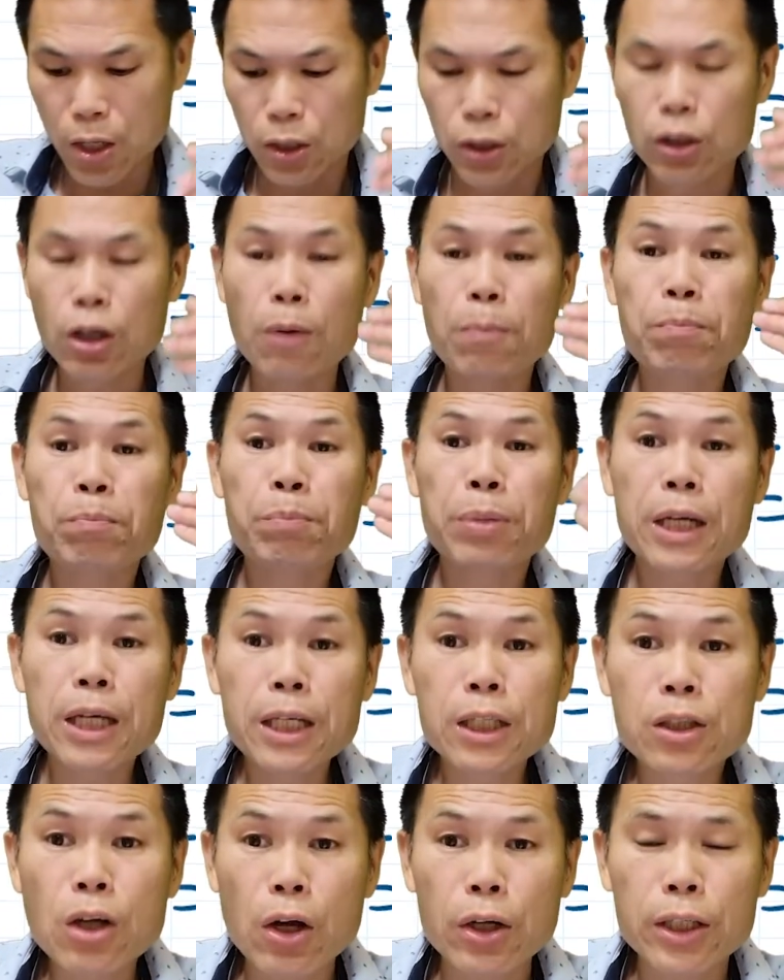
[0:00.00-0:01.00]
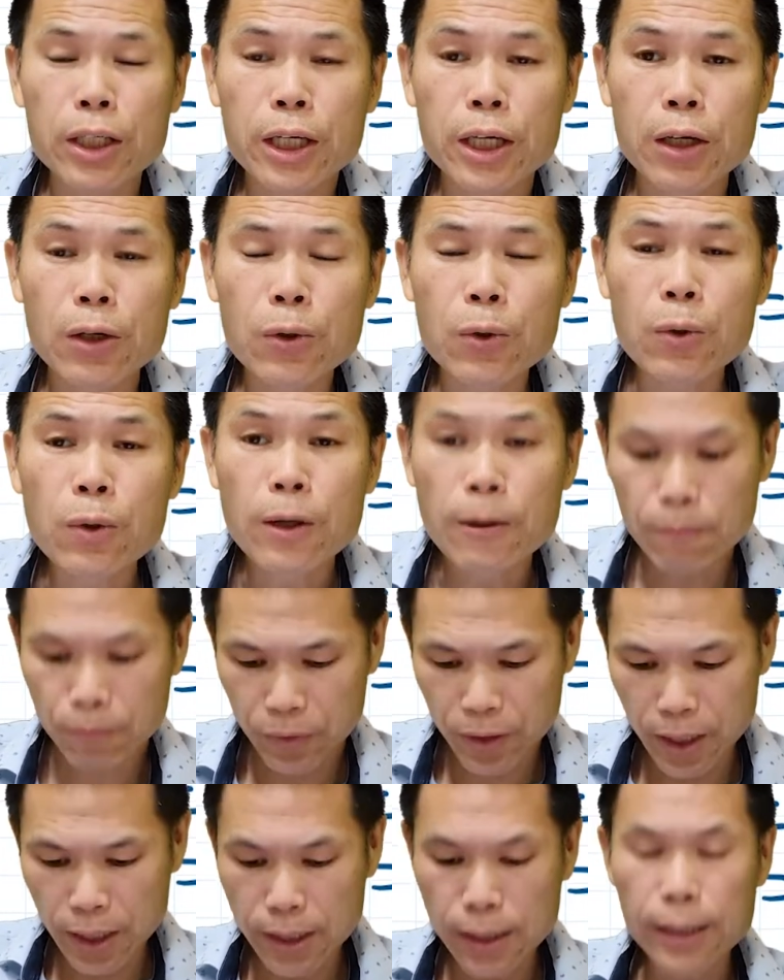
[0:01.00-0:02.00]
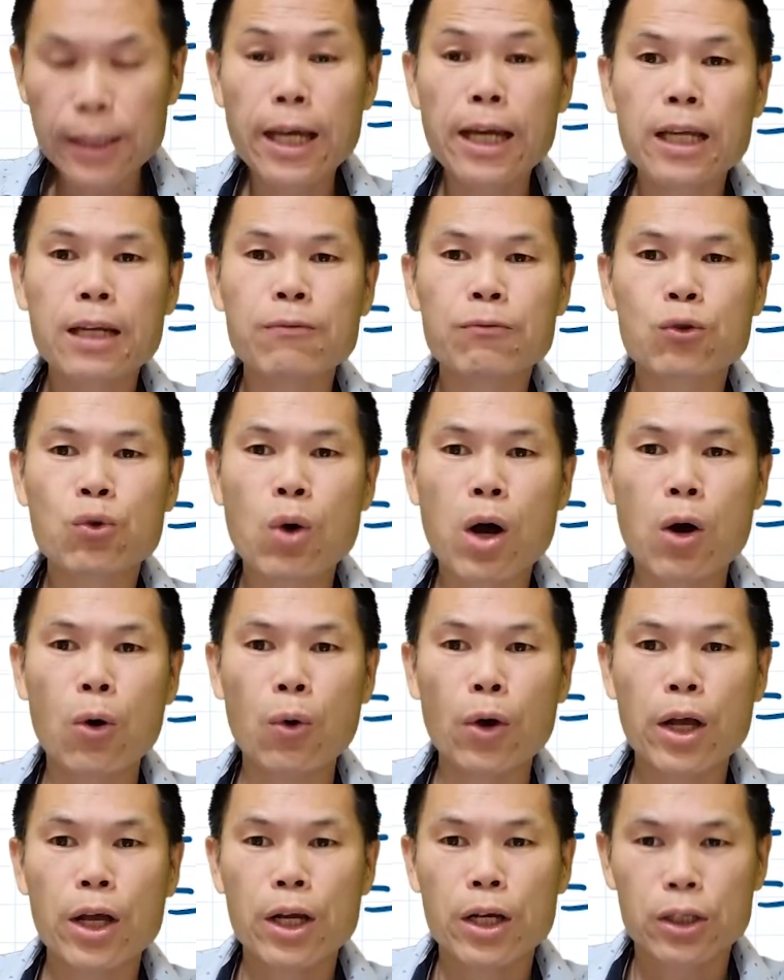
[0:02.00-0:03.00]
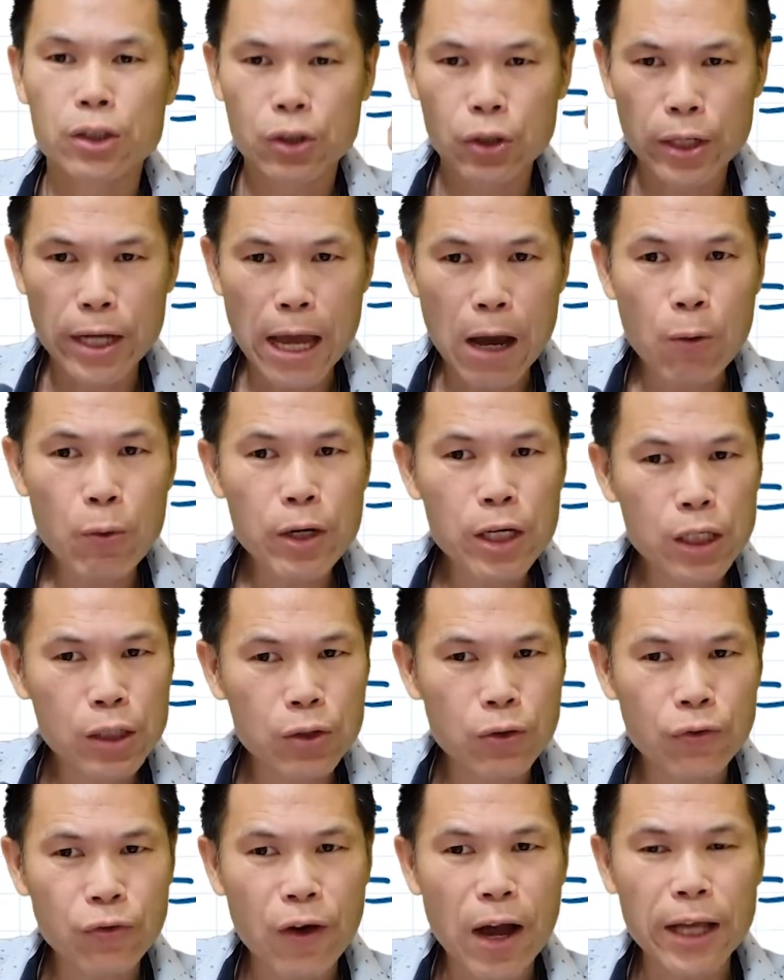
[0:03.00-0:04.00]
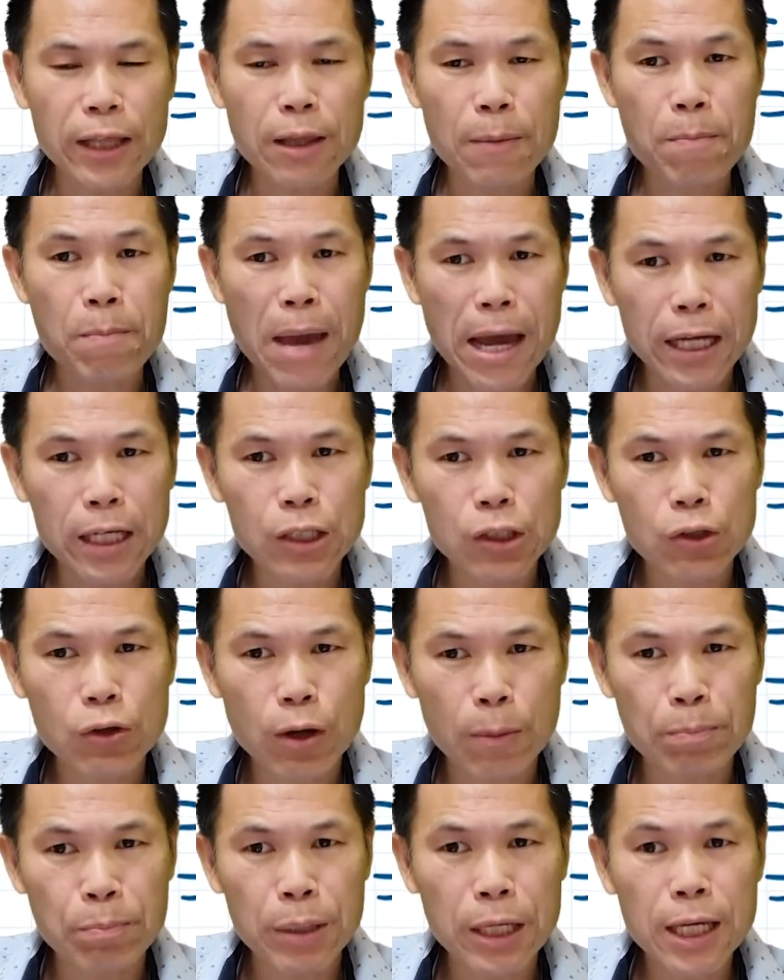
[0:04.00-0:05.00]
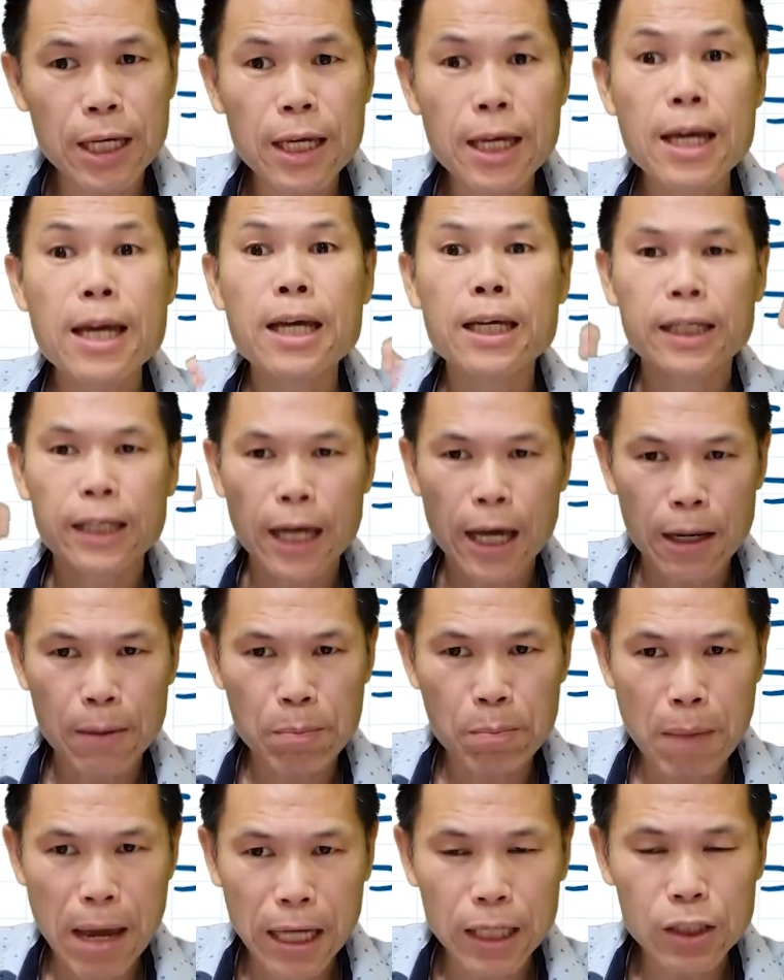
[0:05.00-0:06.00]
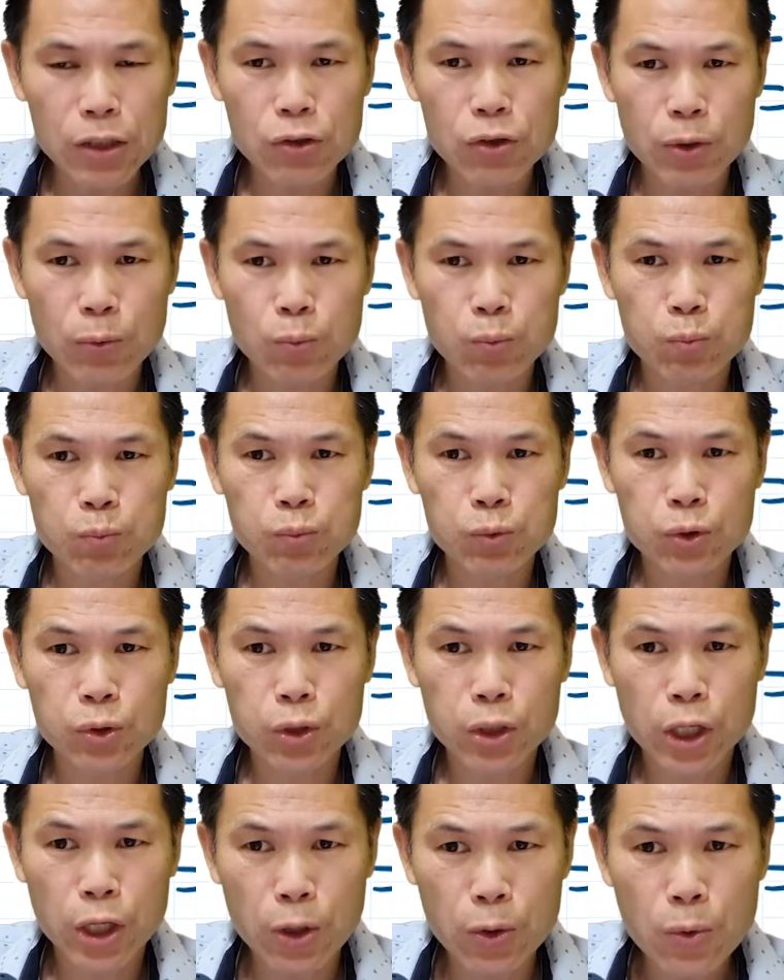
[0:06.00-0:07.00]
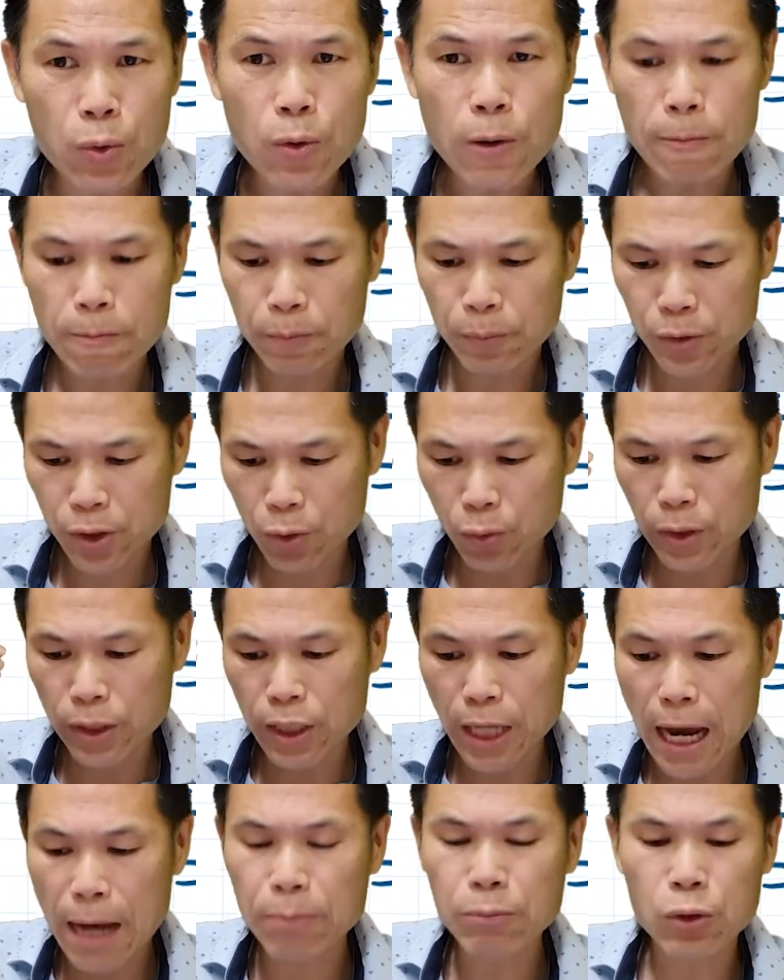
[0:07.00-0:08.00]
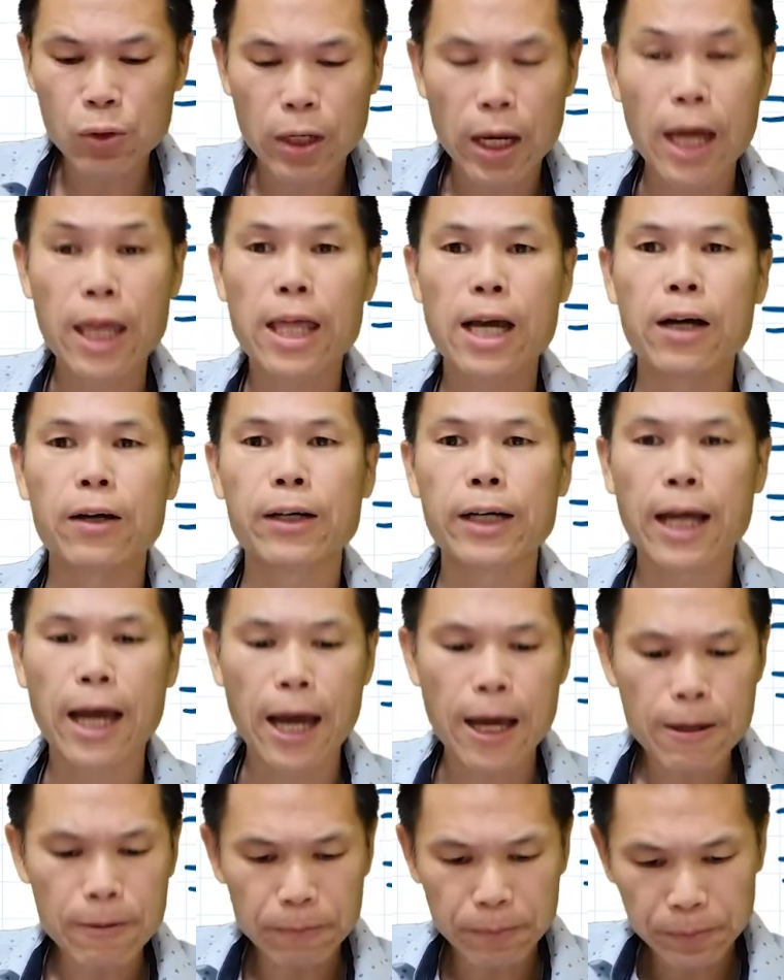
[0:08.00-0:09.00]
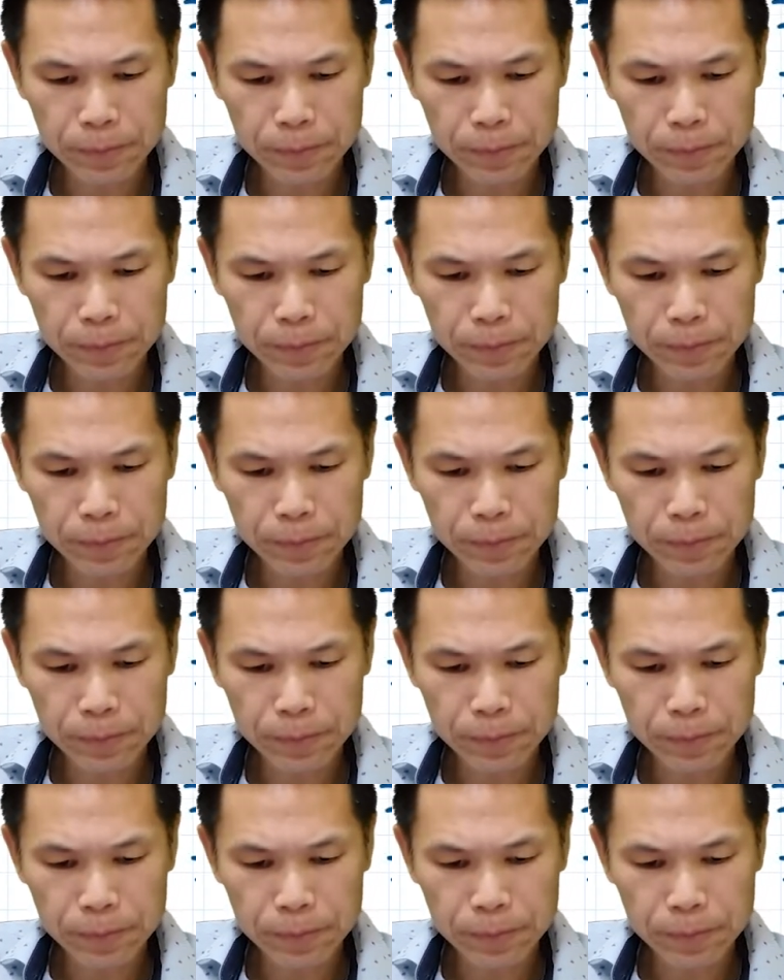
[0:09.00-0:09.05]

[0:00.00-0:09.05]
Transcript: So P dot Q is negative 12. So now we need to find the magnitude of P and magnitude of Q. So we time together, okay?